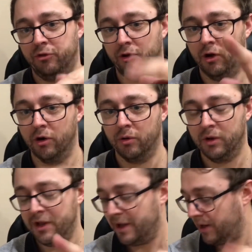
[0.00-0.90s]
So
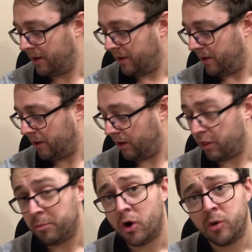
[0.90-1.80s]
at
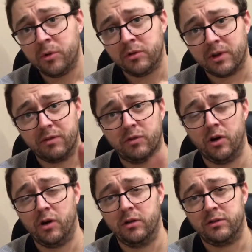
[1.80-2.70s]
the moment I've
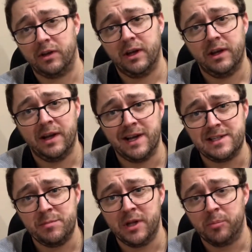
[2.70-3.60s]
got a
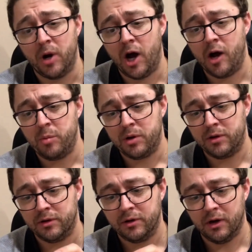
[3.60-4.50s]
90mm barb,
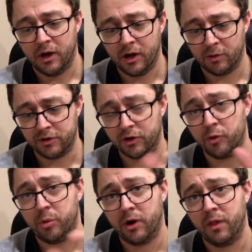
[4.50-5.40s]
which I'm going
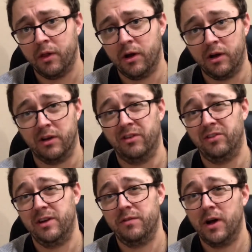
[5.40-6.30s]
to put on there and
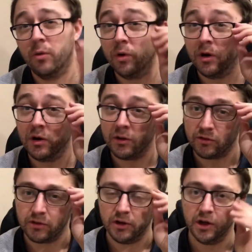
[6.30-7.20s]
see if that
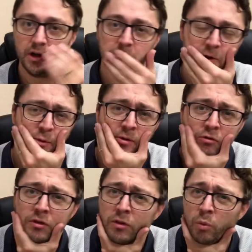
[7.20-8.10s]
works. I'm going to be
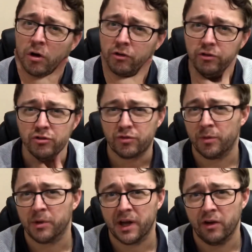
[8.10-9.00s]
running the water just
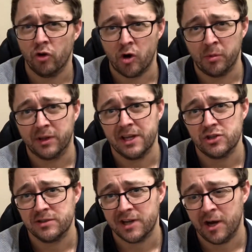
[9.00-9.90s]
from a kind of normal
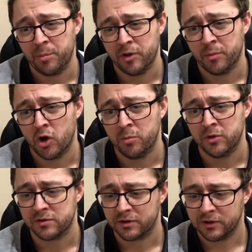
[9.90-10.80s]
kitchen tap at the
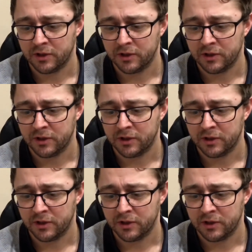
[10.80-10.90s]
moment.